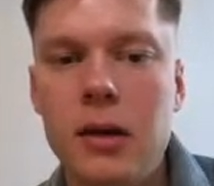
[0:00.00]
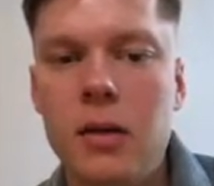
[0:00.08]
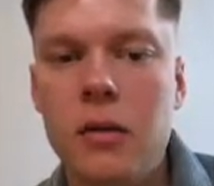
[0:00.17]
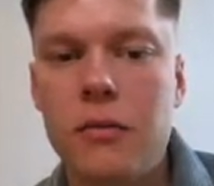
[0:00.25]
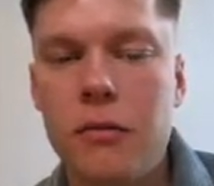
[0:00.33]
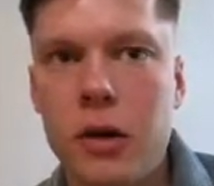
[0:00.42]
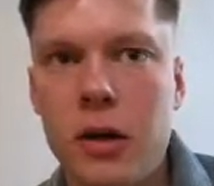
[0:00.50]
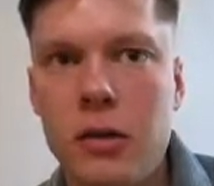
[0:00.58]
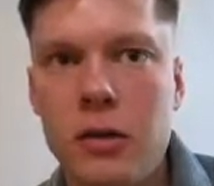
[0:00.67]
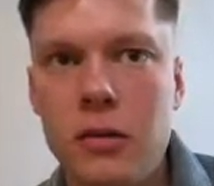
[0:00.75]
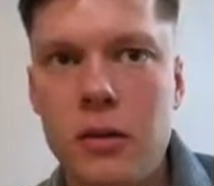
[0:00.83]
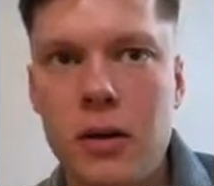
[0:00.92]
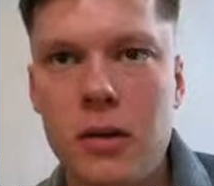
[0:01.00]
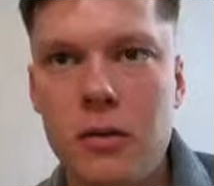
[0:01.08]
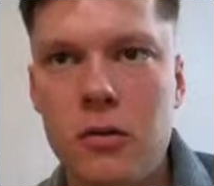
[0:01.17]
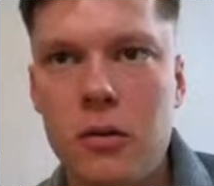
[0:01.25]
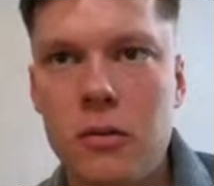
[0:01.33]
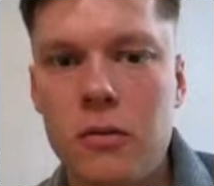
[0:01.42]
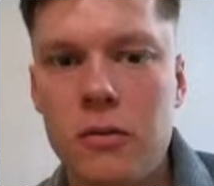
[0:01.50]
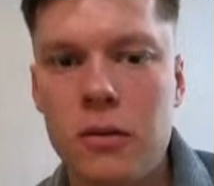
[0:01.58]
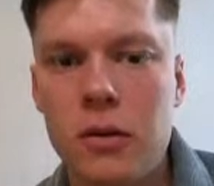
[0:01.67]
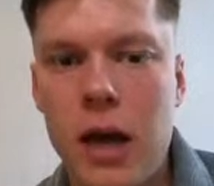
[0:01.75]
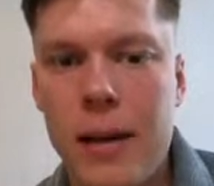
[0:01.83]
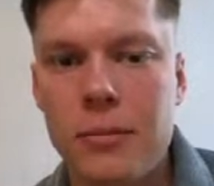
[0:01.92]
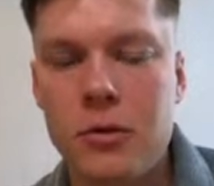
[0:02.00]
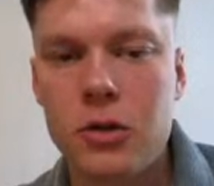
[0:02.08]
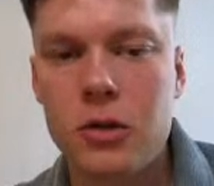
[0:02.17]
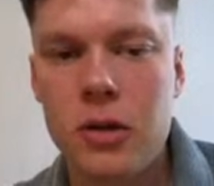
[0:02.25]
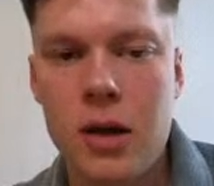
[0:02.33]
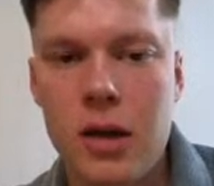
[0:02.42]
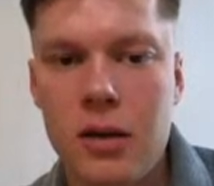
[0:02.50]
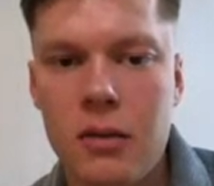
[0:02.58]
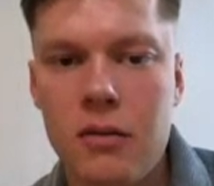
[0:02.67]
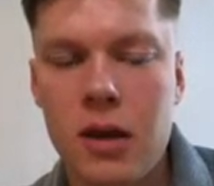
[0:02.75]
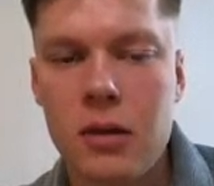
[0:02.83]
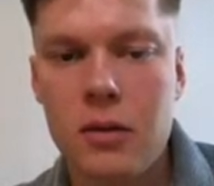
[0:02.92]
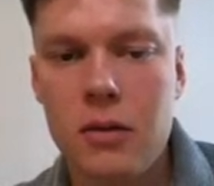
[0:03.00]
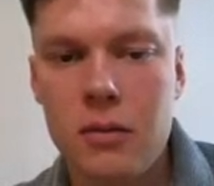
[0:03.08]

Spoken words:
in the front end you can sort of capture that event,